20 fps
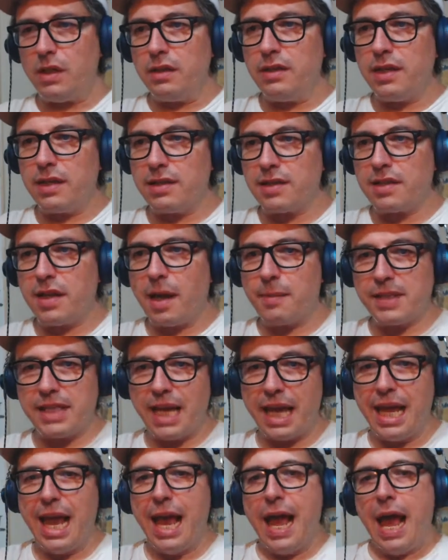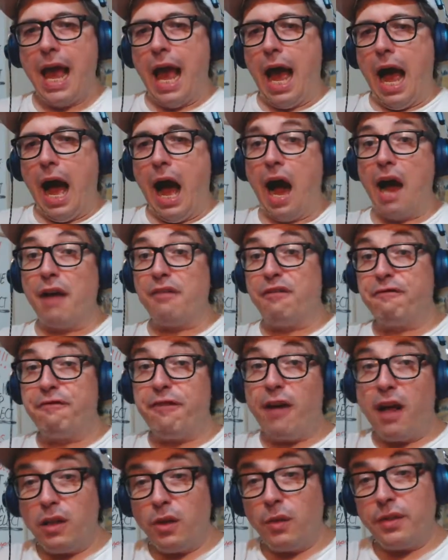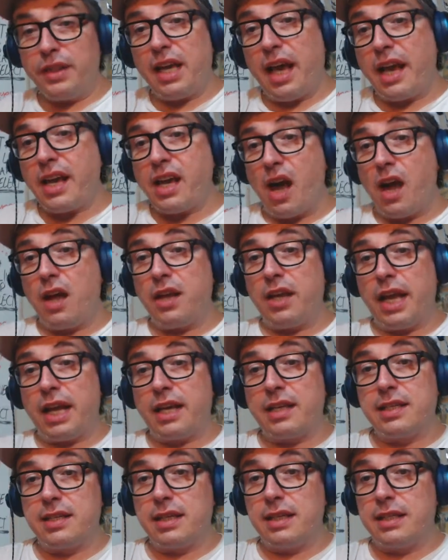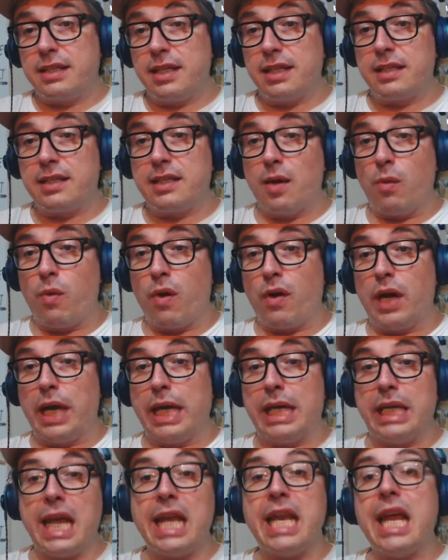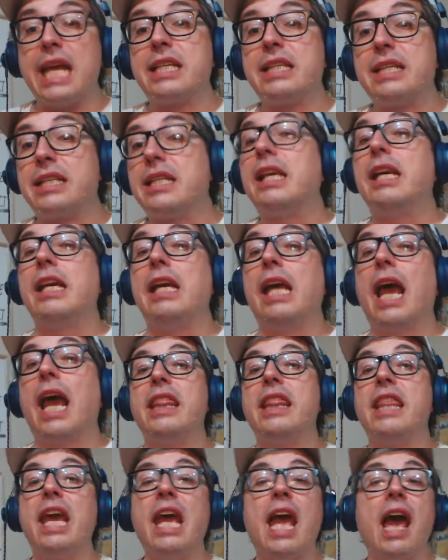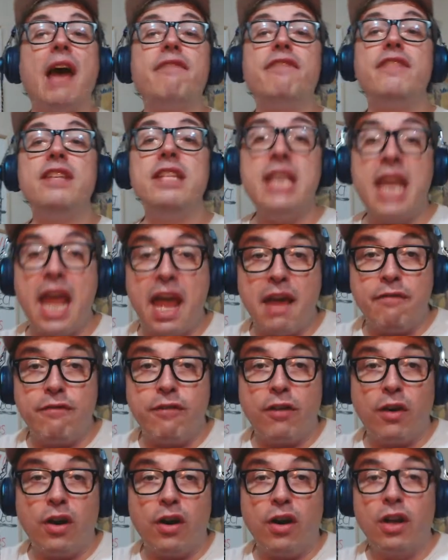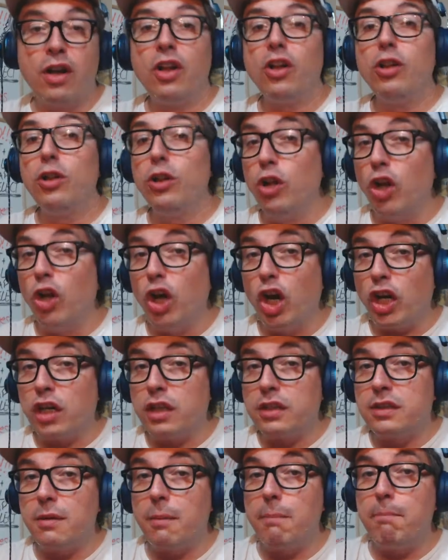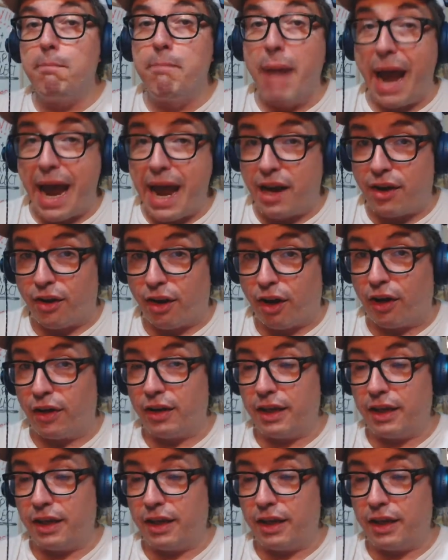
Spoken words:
takes the time to say, I've followed the Iconics since they were in NXT they have never looked better.